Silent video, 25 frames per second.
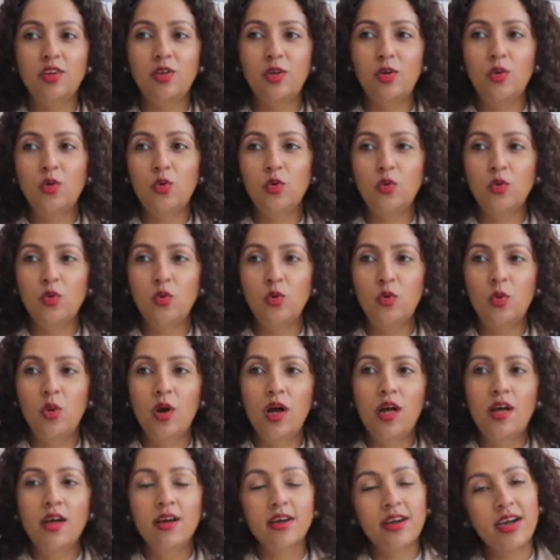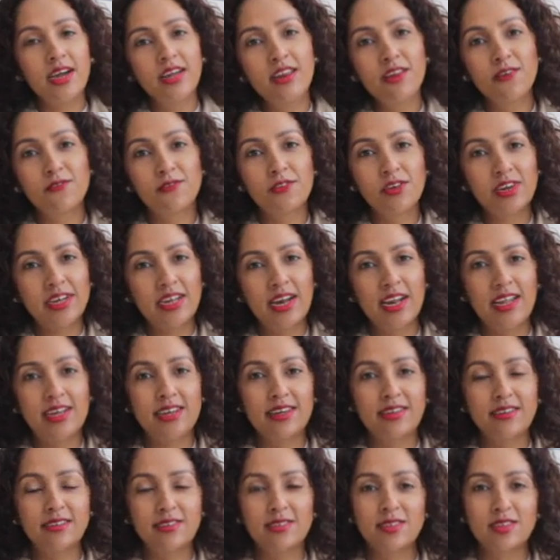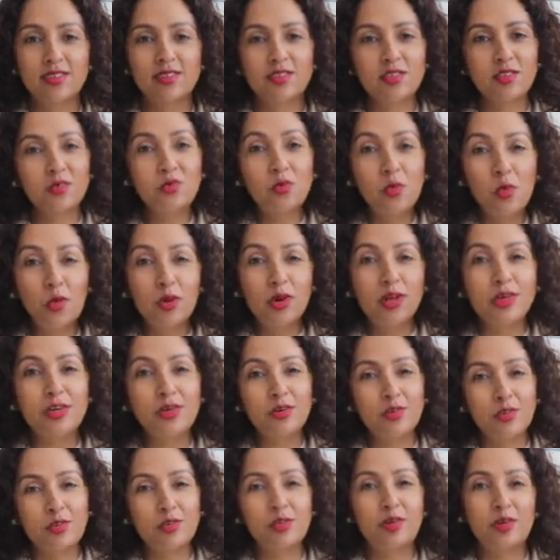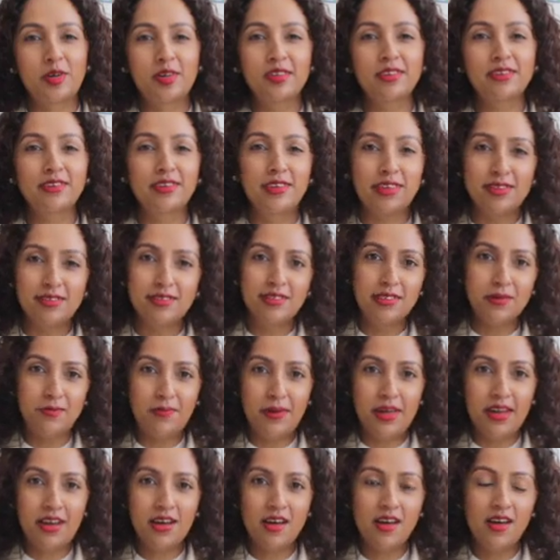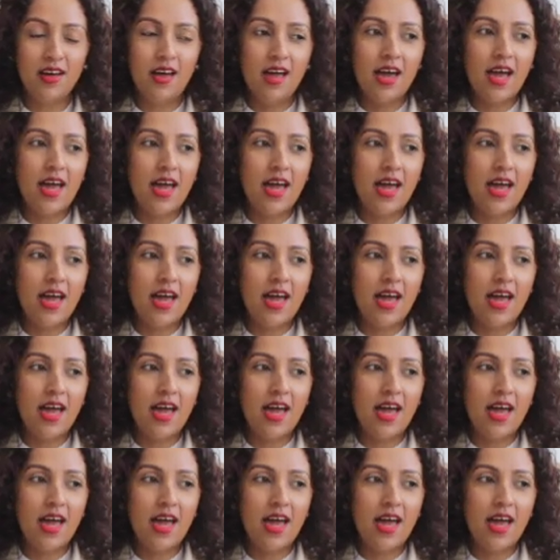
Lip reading: you kind of realize the smaller your circle is, the better.